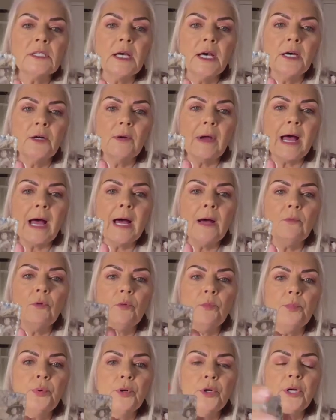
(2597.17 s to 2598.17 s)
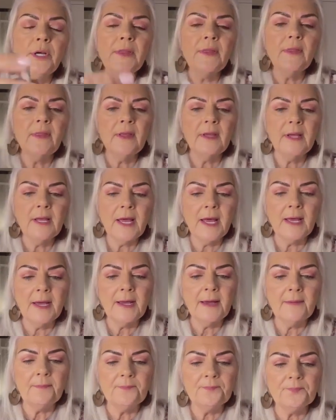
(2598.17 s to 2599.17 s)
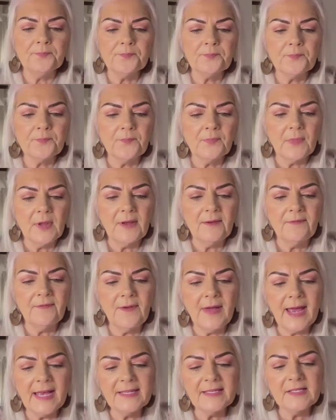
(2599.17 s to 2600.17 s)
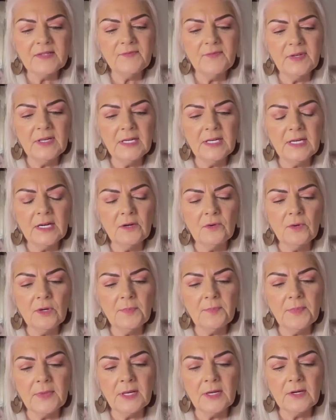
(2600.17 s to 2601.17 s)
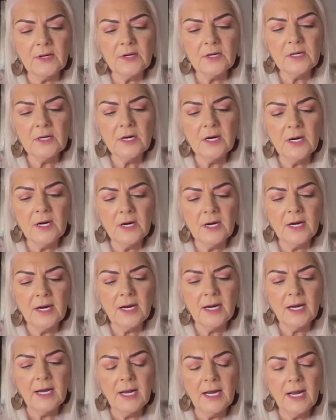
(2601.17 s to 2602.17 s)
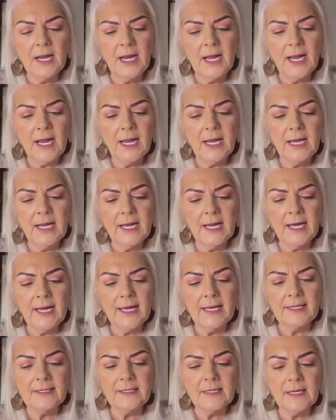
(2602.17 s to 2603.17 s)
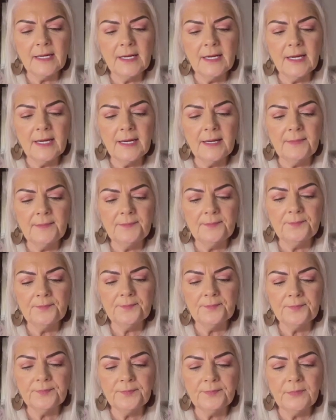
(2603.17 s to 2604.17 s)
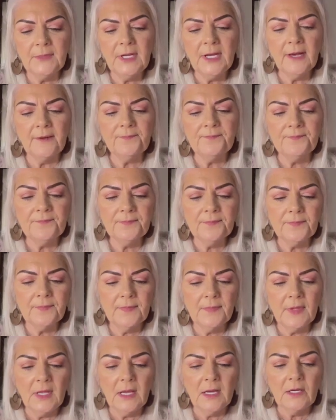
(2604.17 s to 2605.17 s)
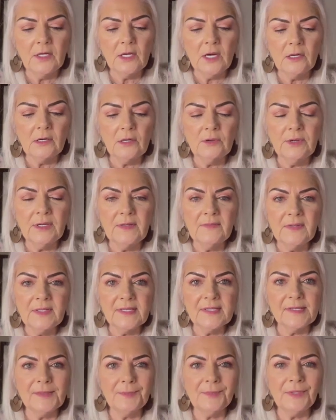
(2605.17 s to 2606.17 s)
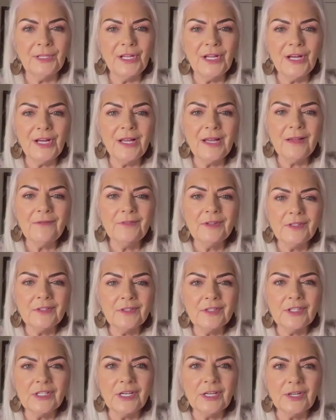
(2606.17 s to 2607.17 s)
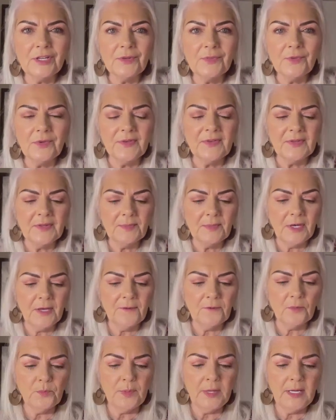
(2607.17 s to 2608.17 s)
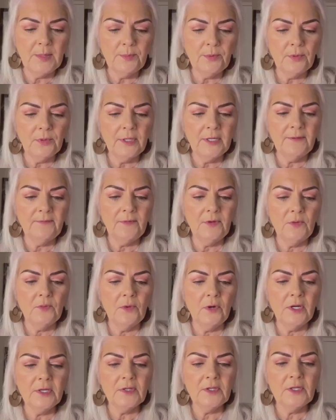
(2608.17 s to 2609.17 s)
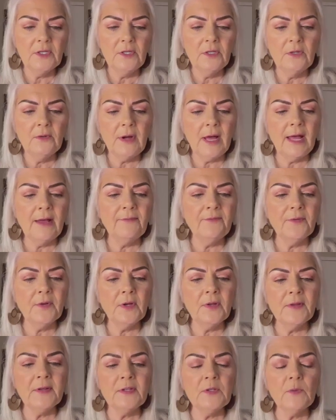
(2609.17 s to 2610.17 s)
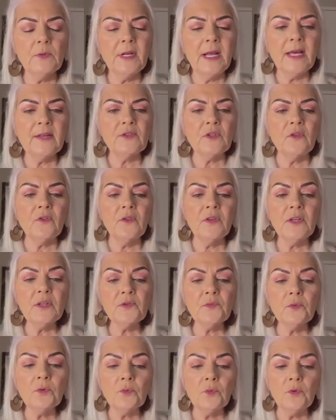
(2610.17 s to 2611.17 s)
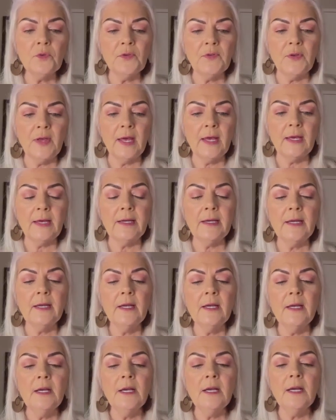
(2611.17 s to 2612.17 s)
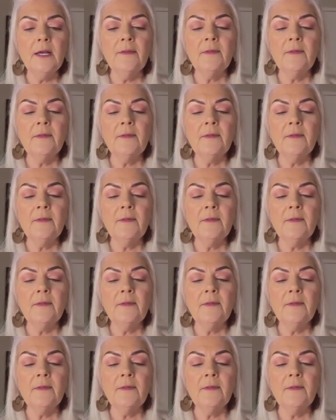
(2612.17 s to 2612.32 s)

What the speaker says: So I will put the fast video up there, and yeah, y'all go give it some love and share it with some other people if you want to. I'll fill this one out. So this one will say,